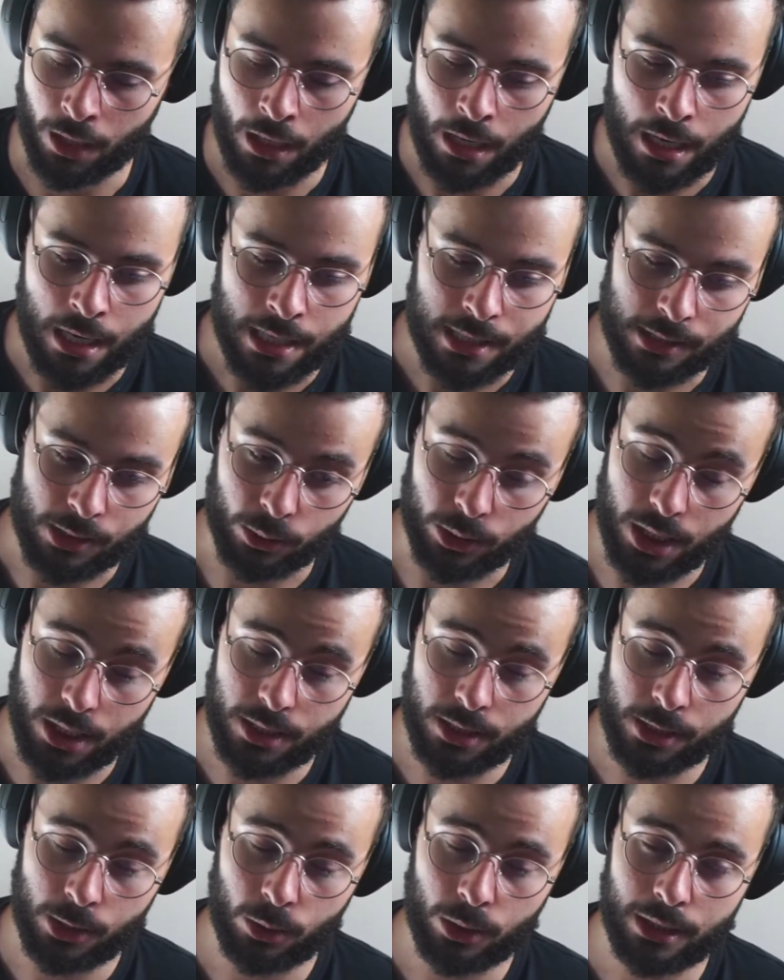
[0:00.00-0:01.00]
So this
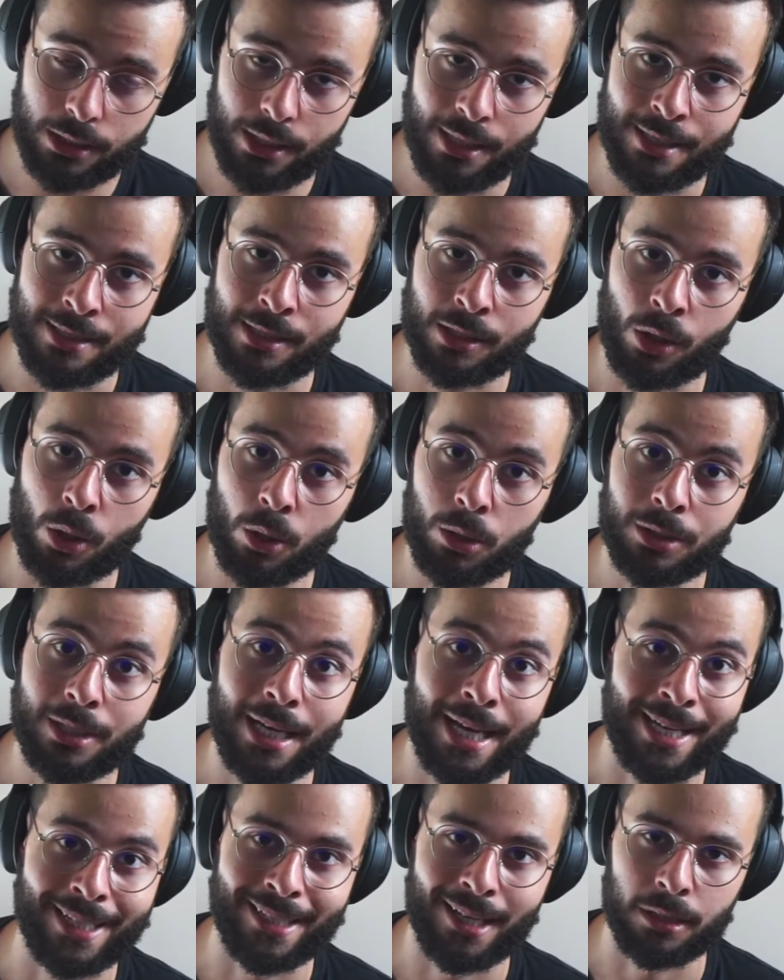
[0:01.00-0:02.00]
unit is called
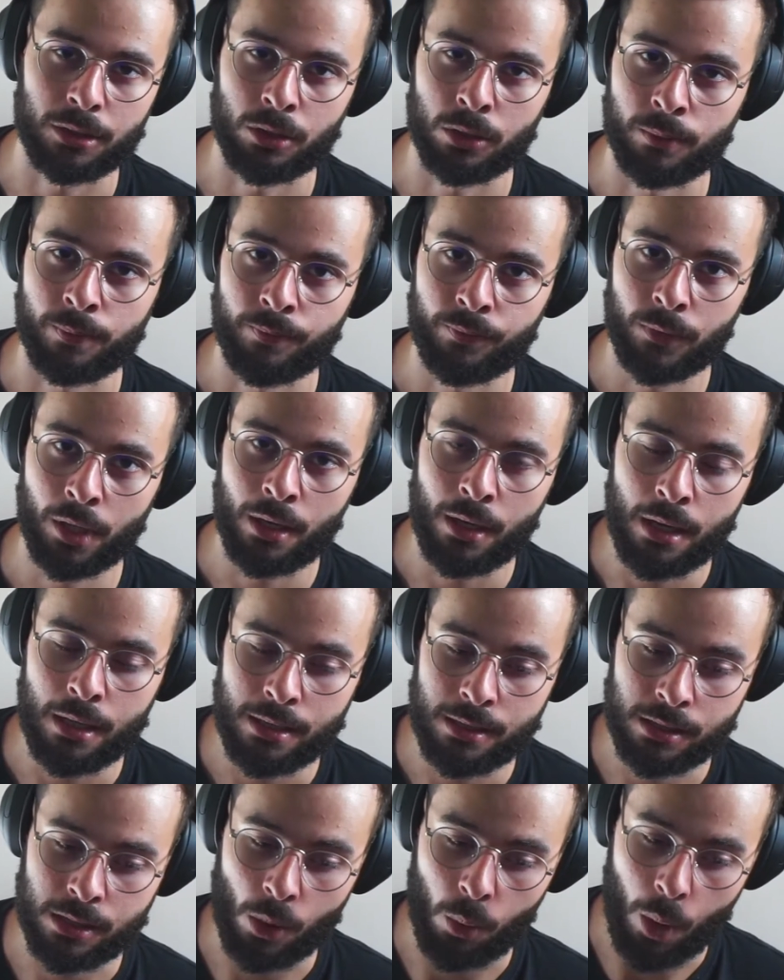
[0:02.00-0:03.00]
an atom.
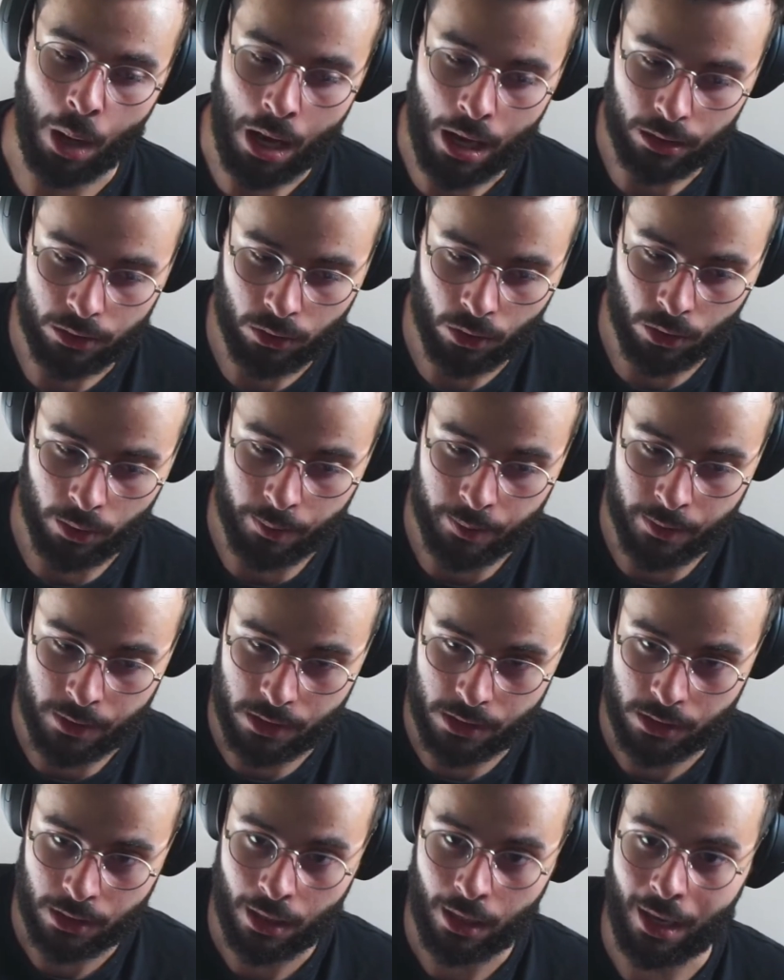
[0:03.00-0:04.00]
So atoms
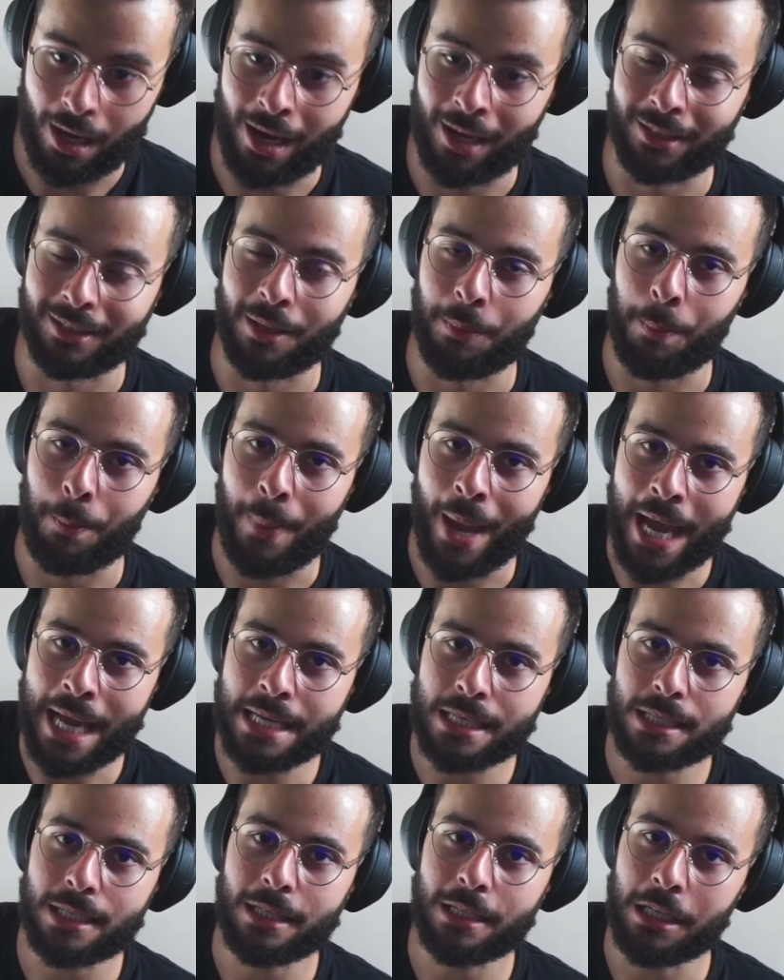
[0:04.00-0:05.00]
are the
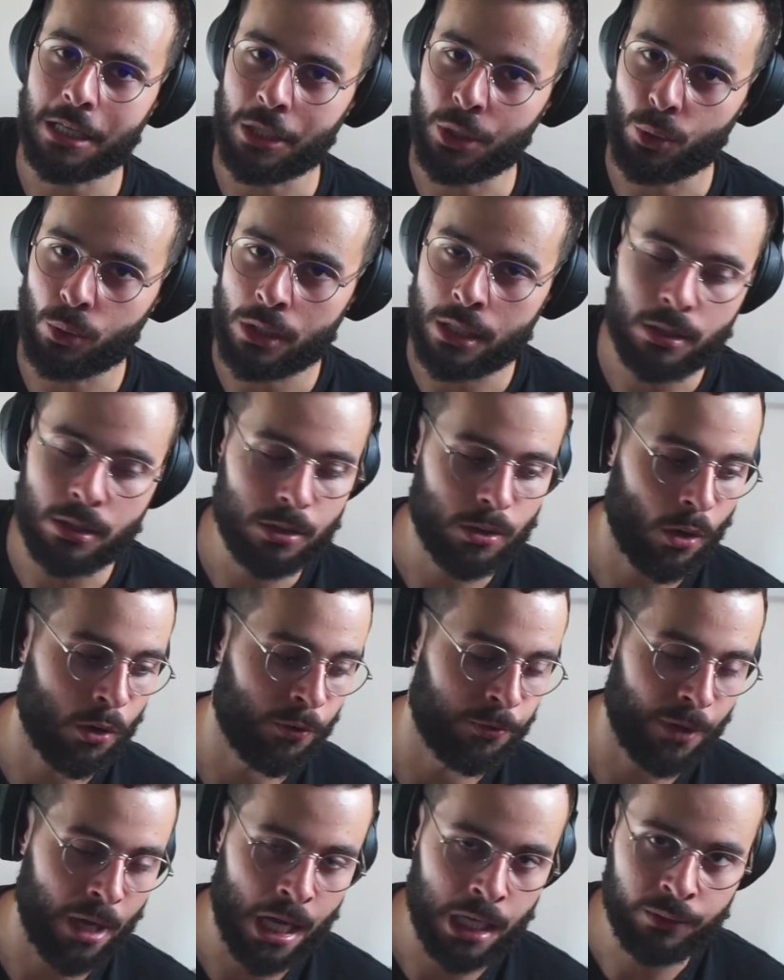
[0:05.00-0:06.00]
basic units of
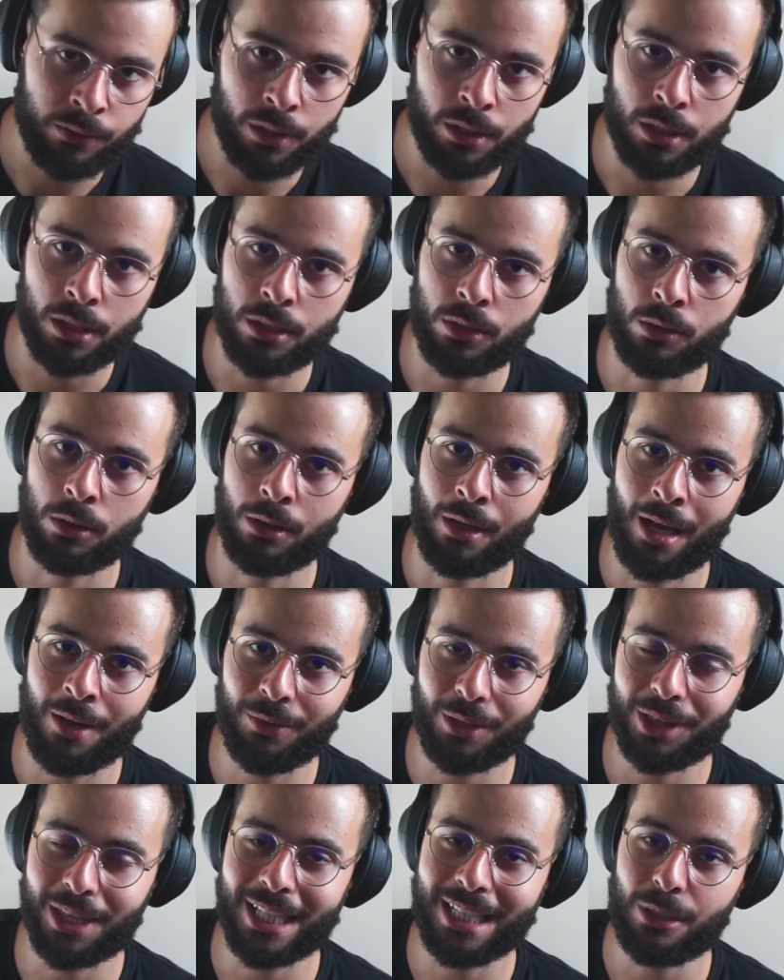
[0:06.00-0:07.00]

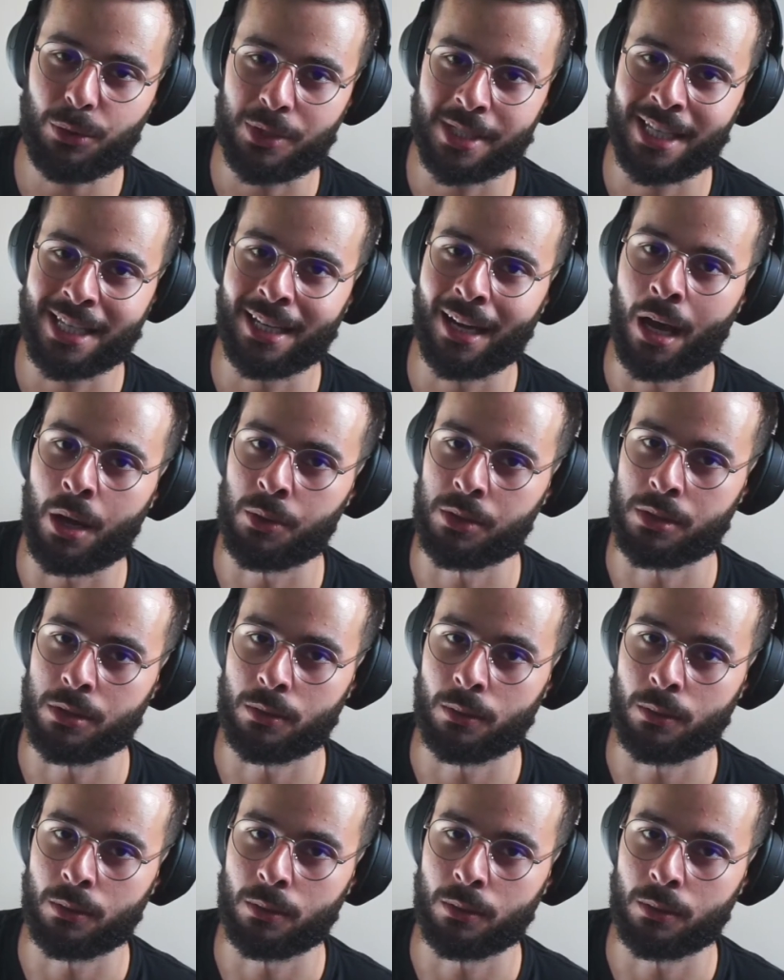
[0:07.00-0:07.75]
everything you see around you.